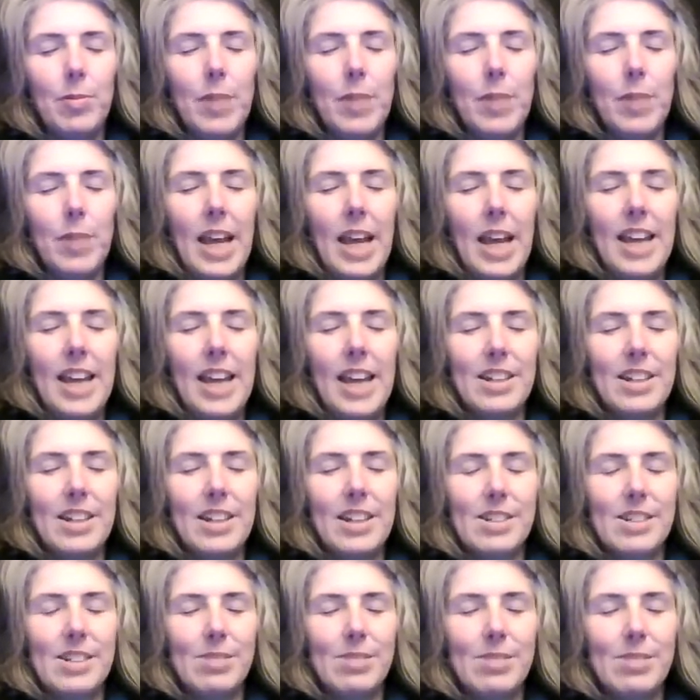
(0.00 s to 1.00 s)

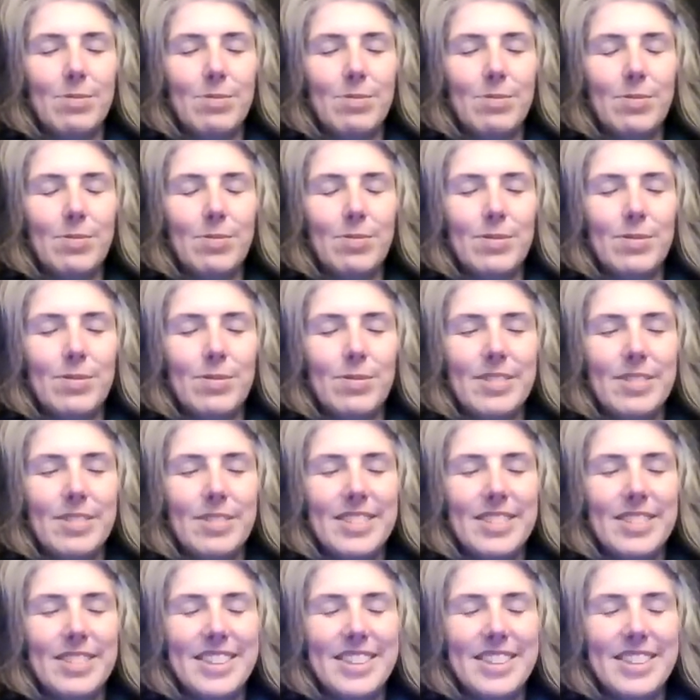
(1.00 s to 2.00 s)
ears,
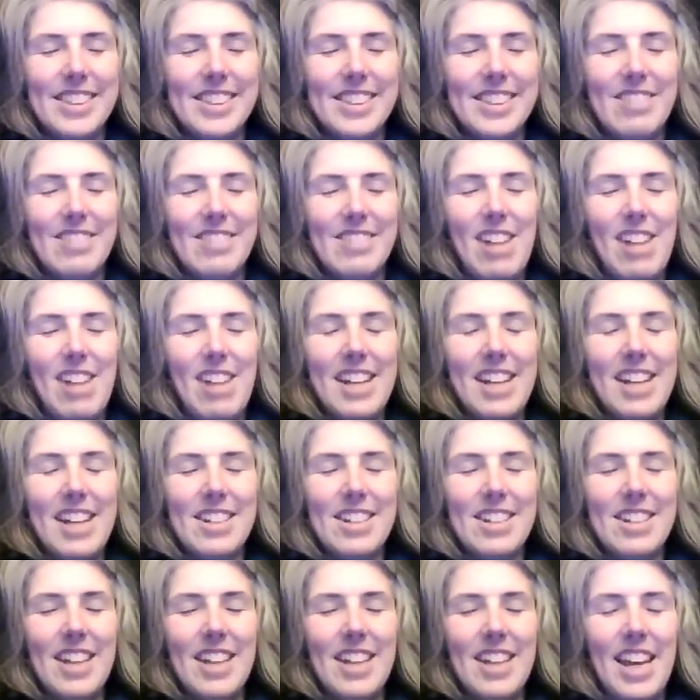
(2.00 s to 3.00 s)
right
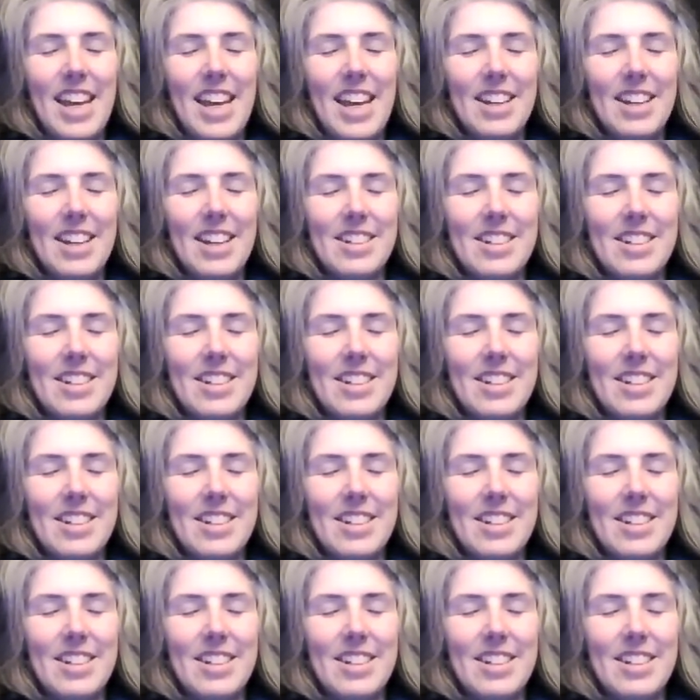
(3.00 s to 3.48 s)
into the ears,